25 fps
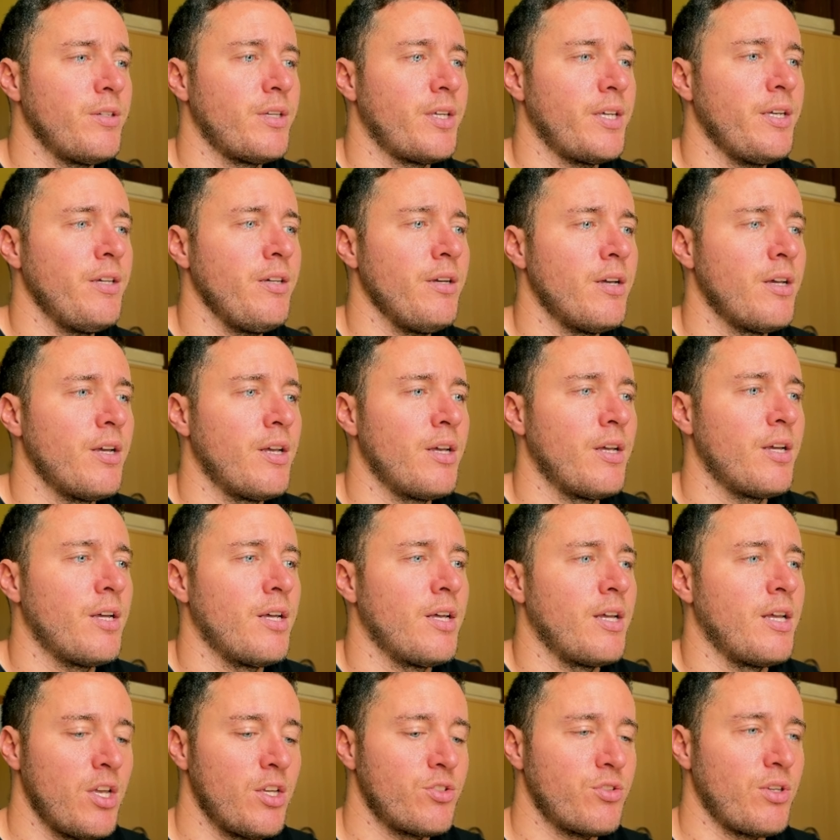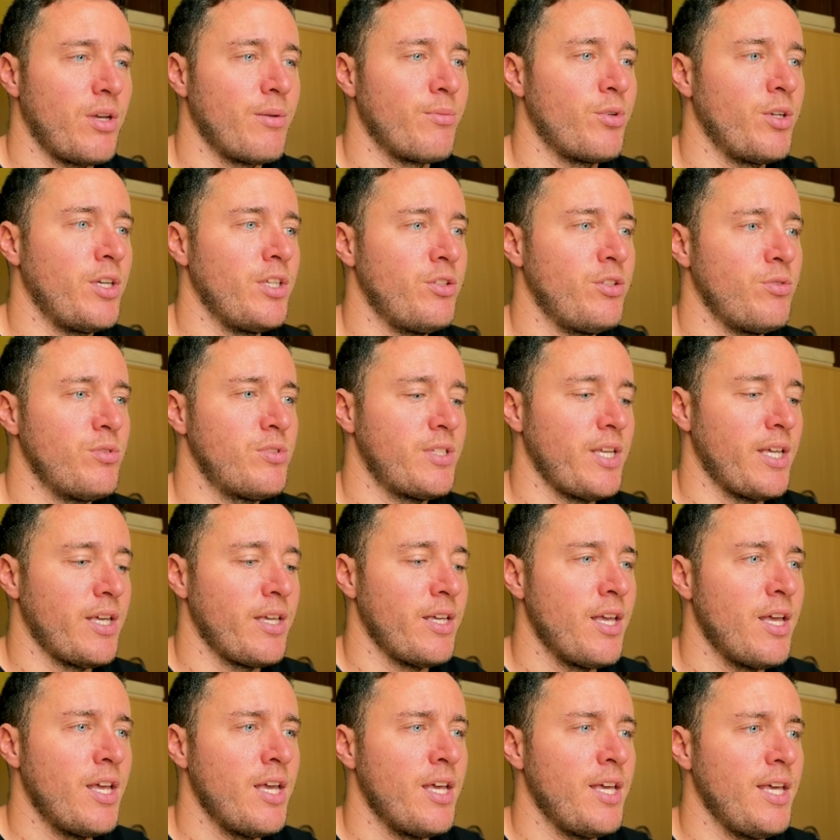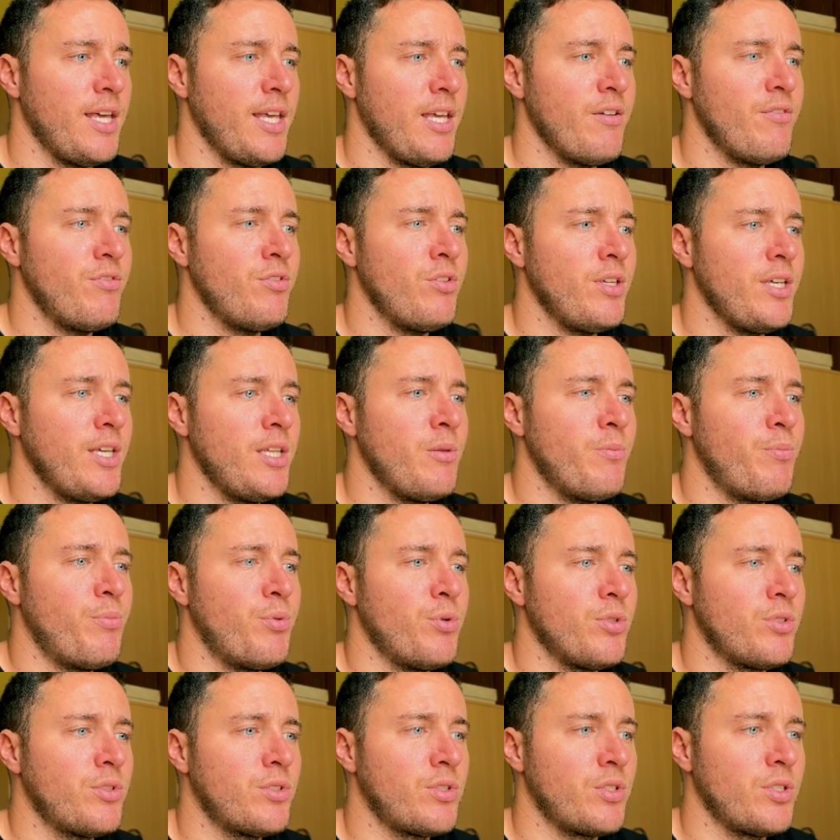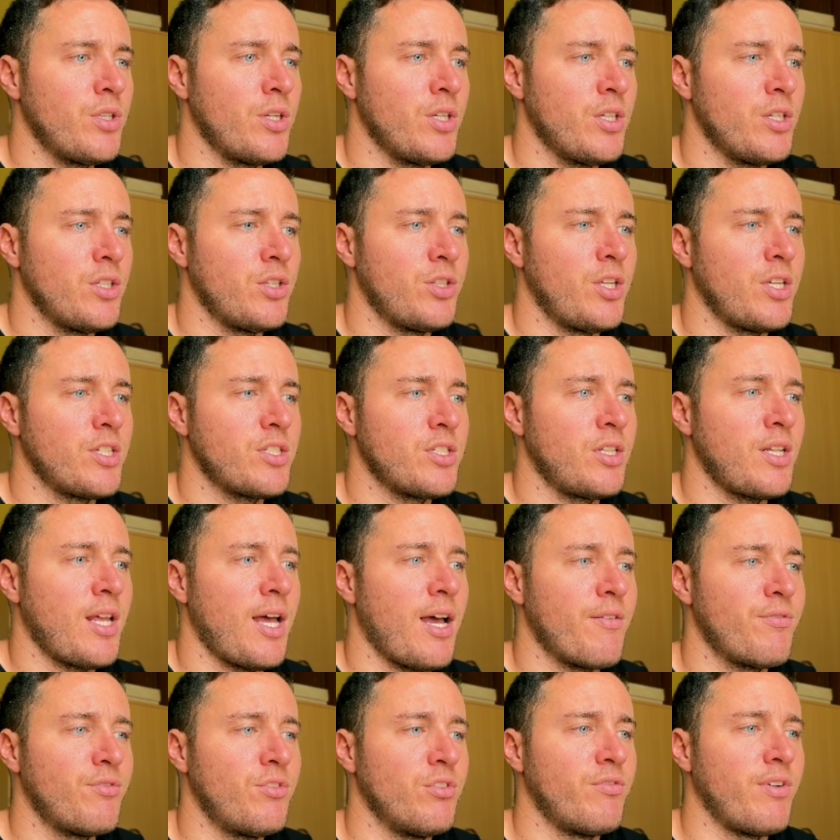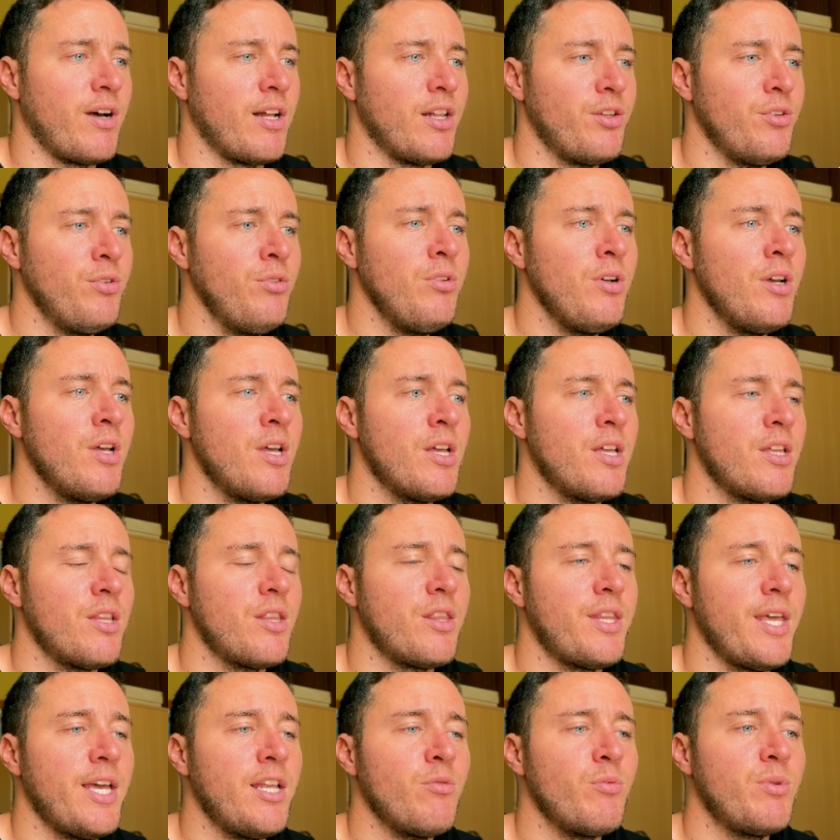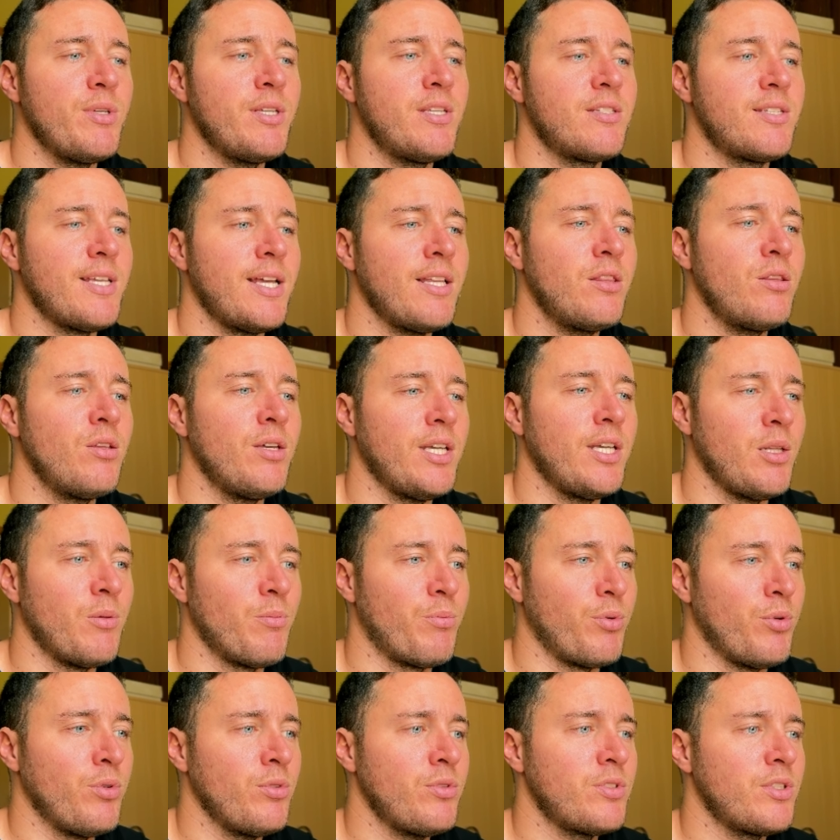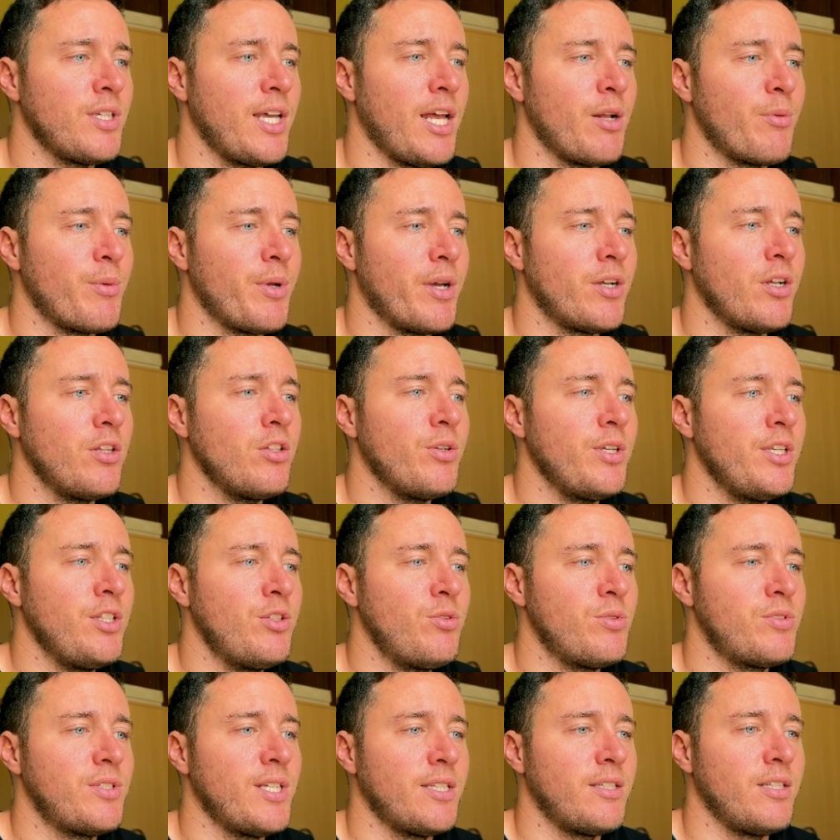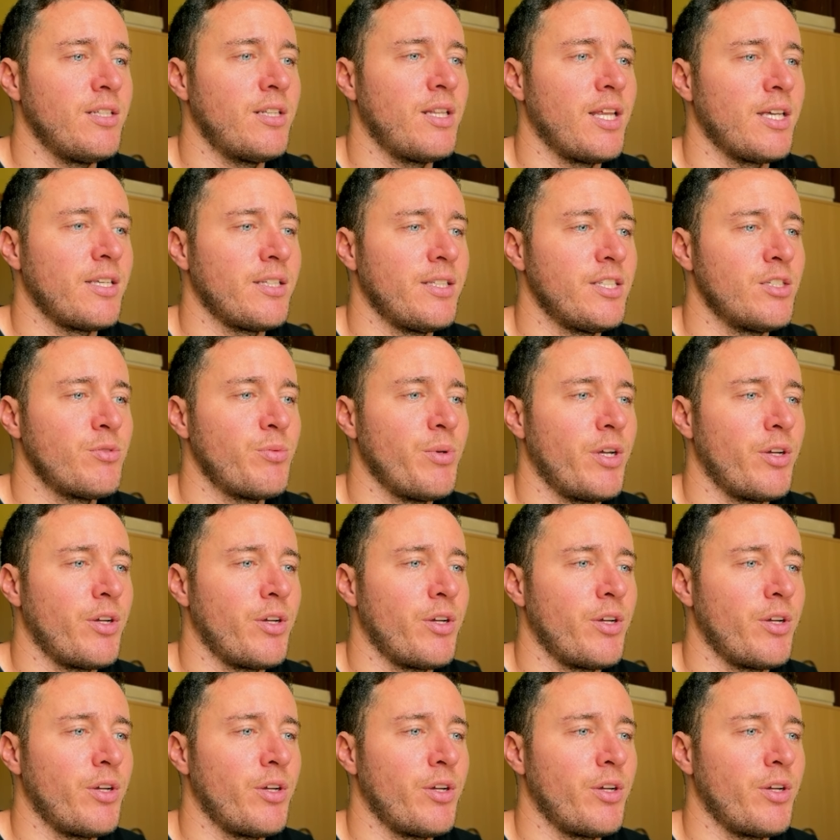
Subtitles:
Okay, so I'm going to say if the input doesn't have the value, then we set the input, and we are not going to set it like this.